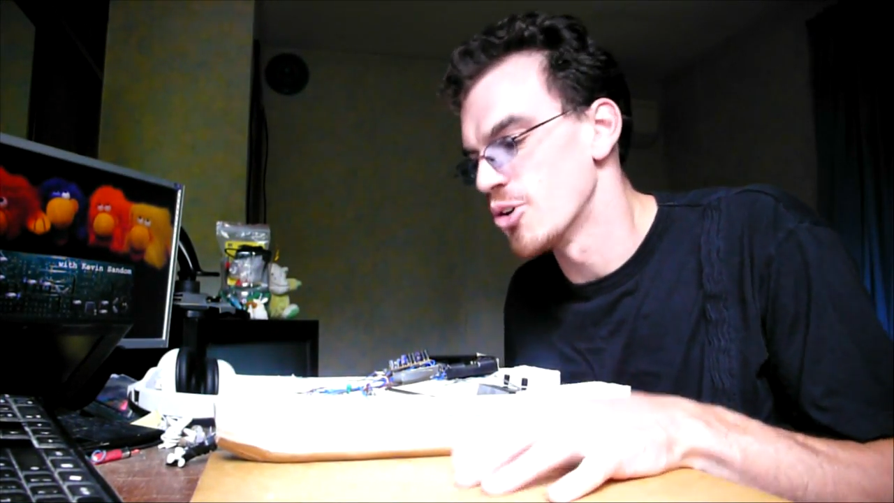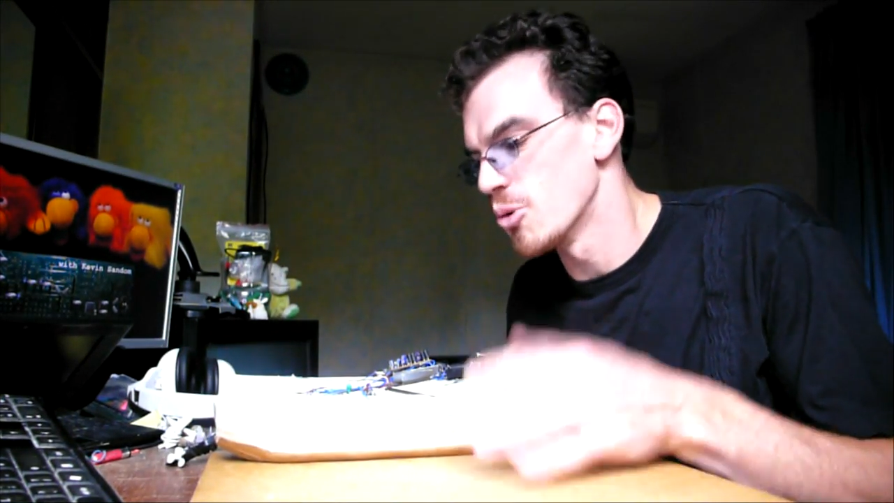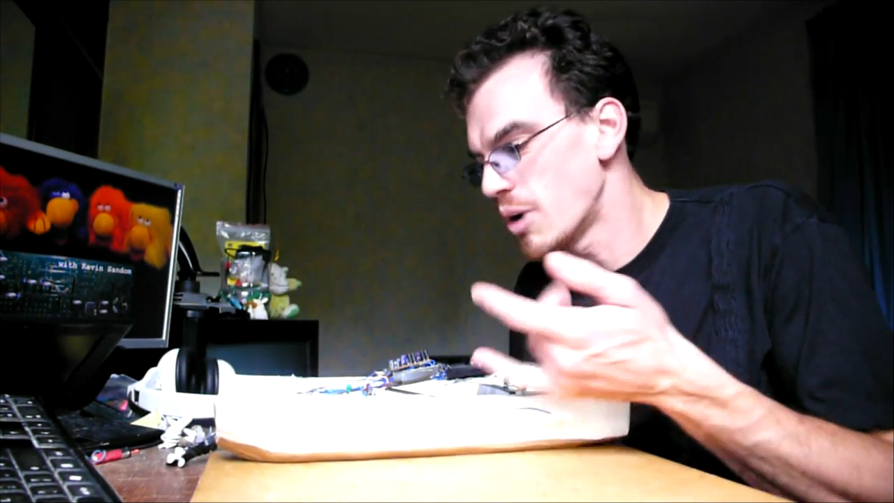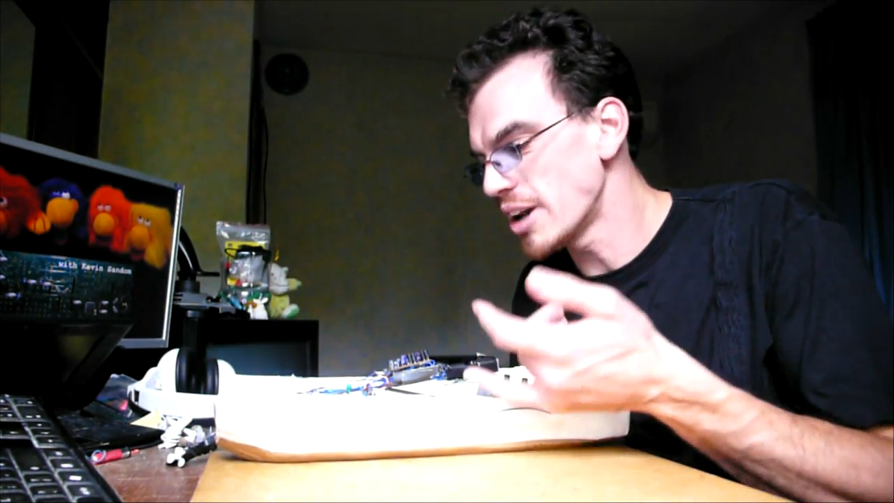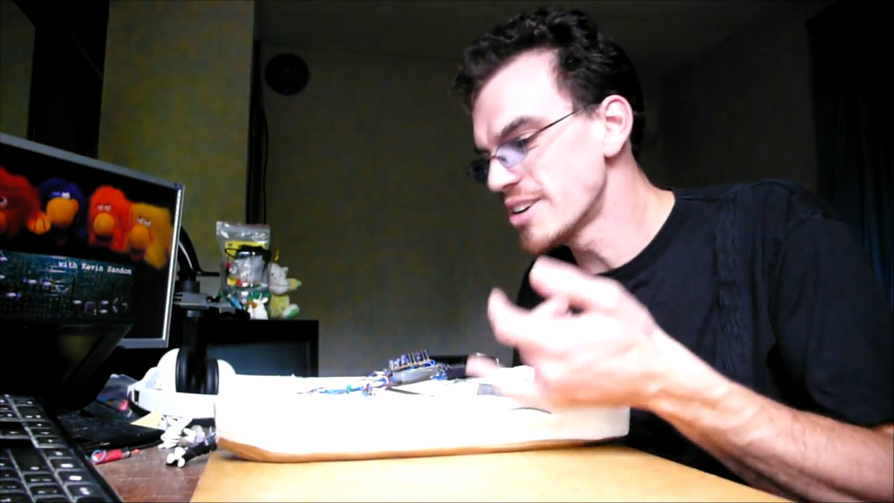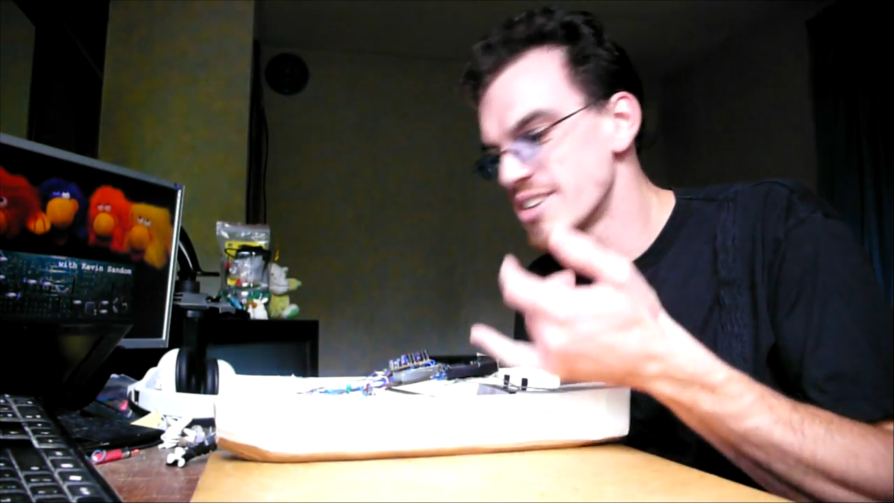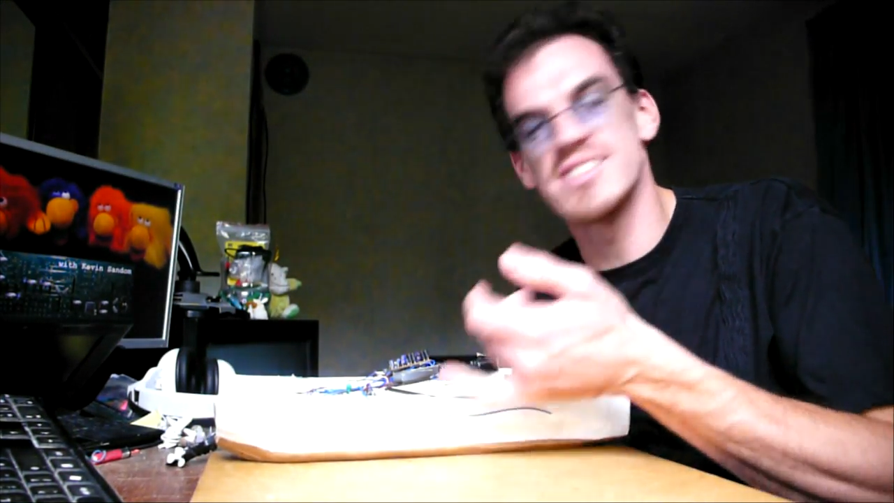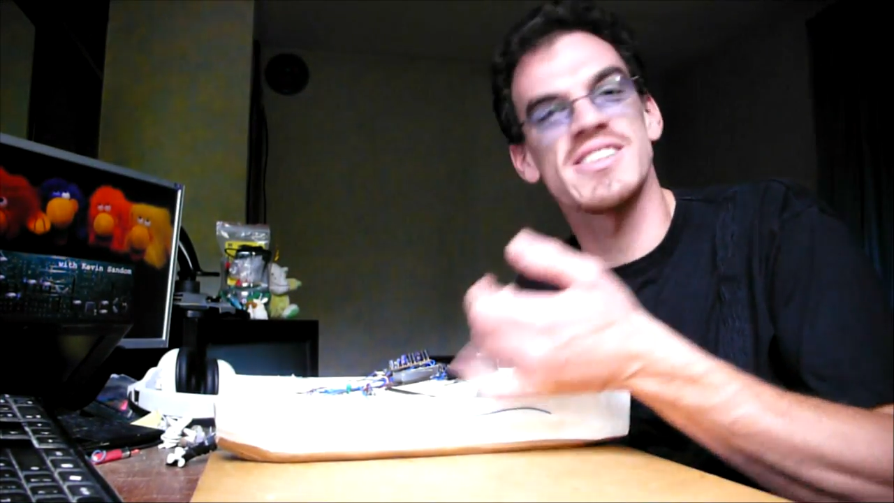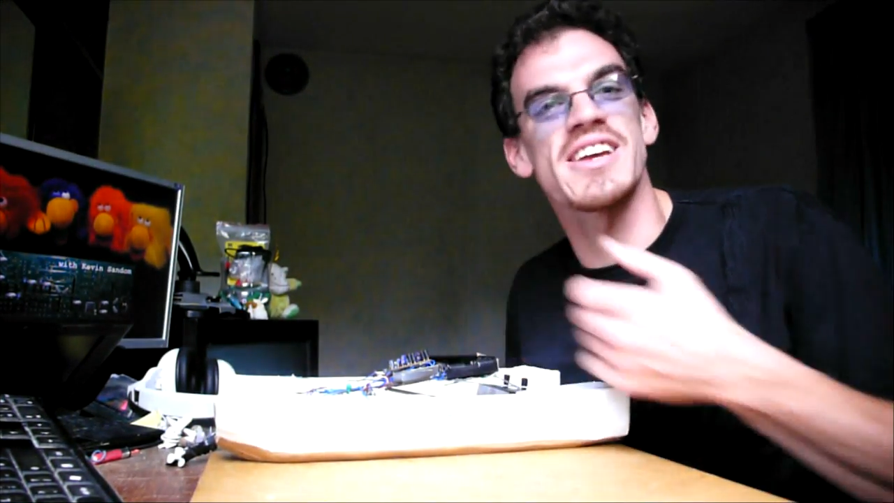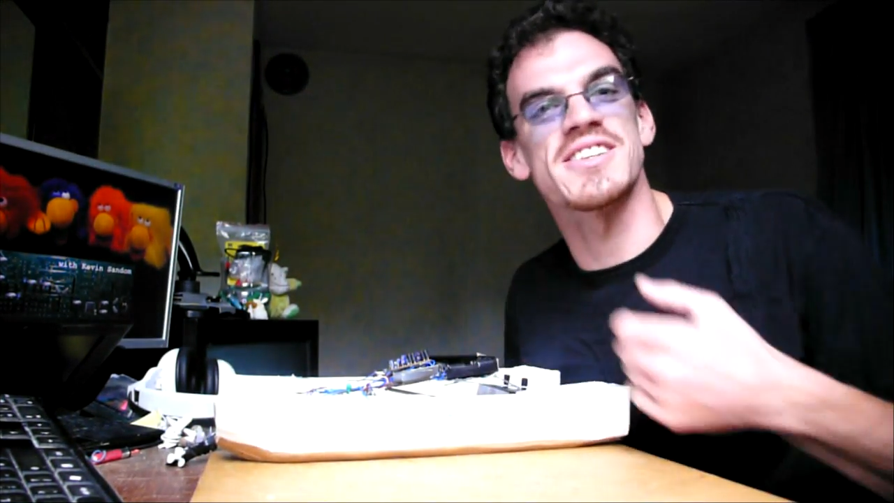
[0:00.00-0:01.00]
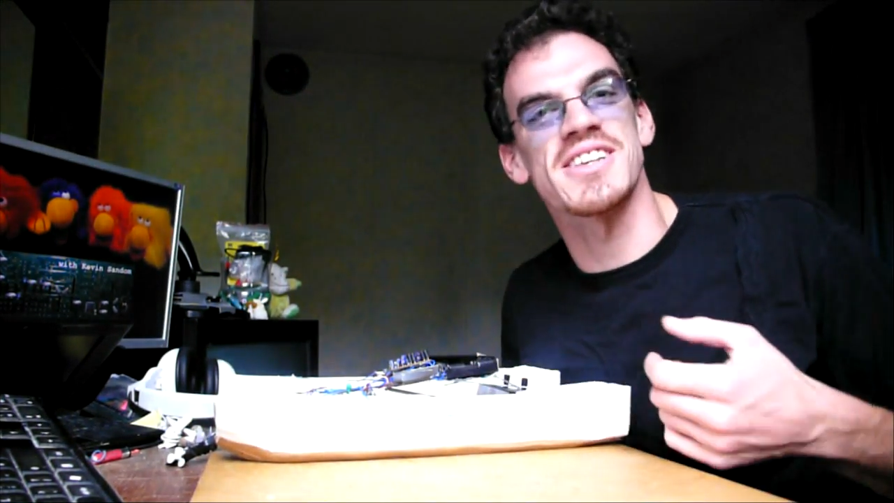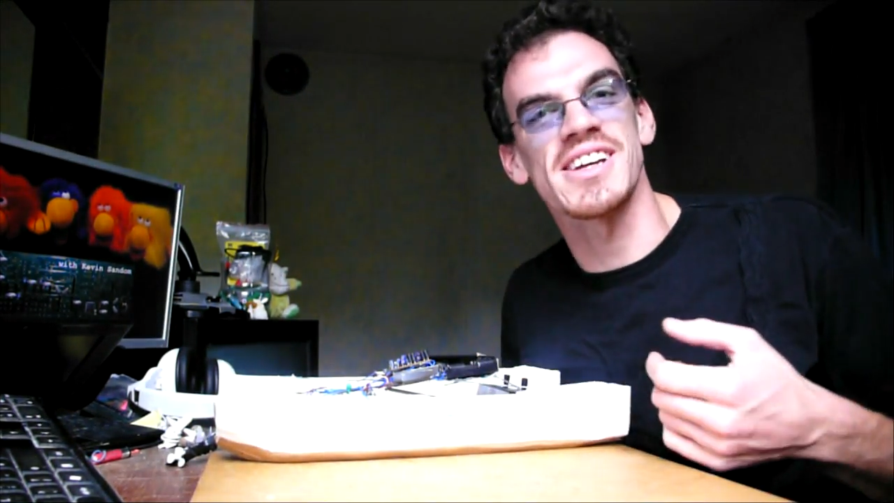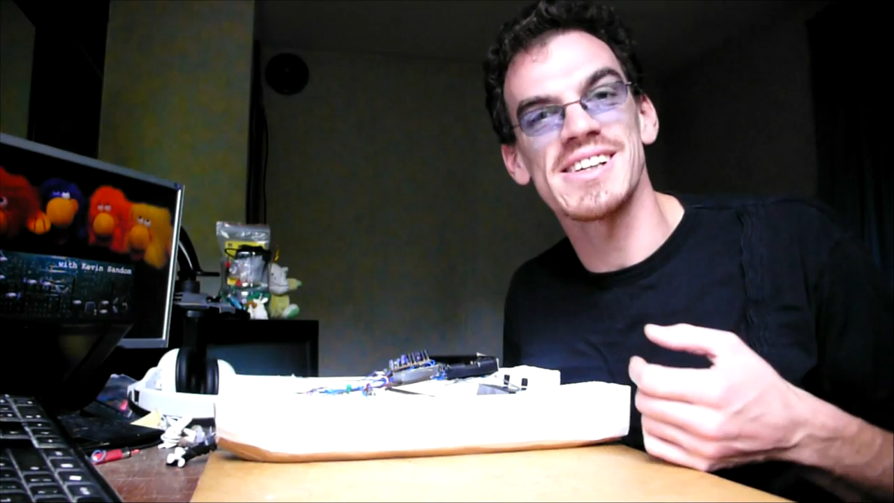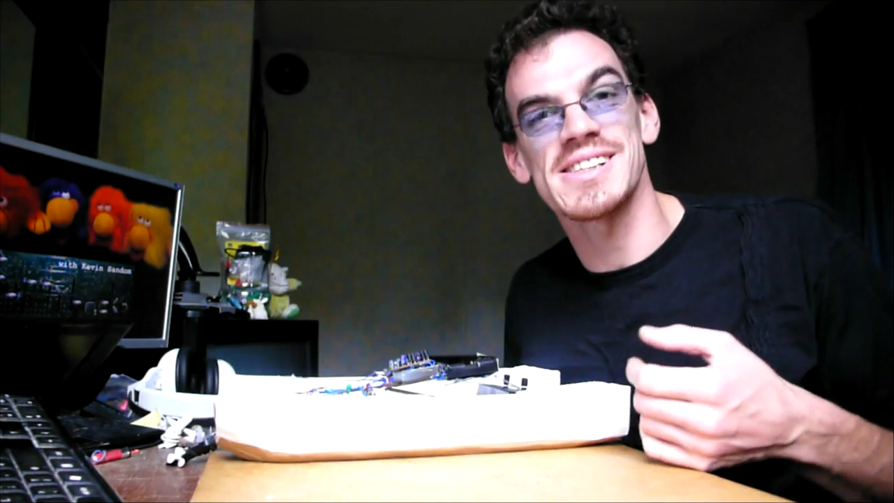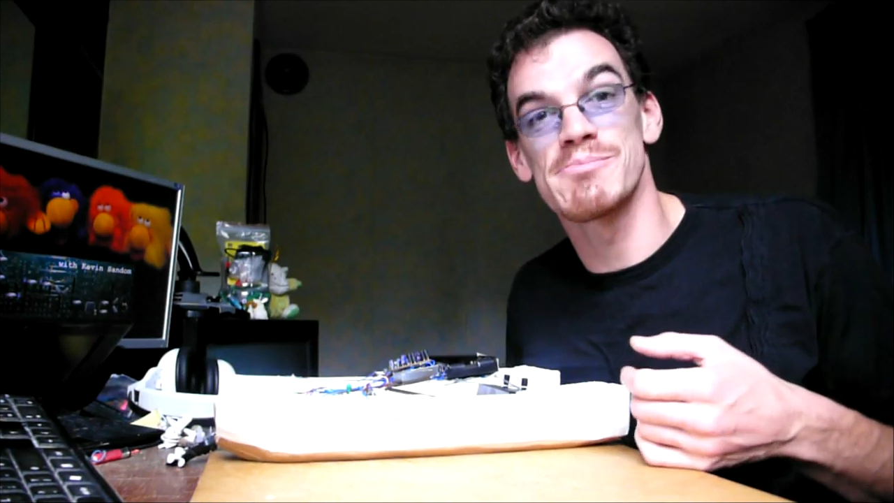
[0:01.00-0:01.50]
One is that you sink
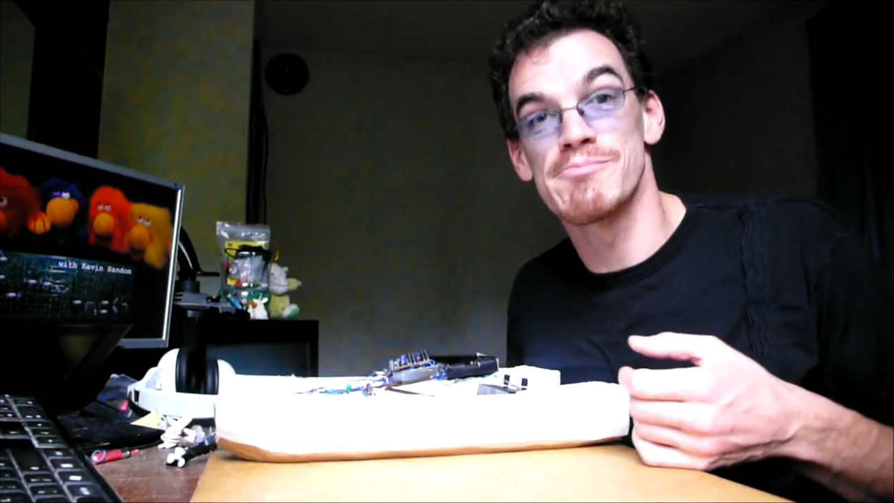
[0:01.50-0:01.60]
it,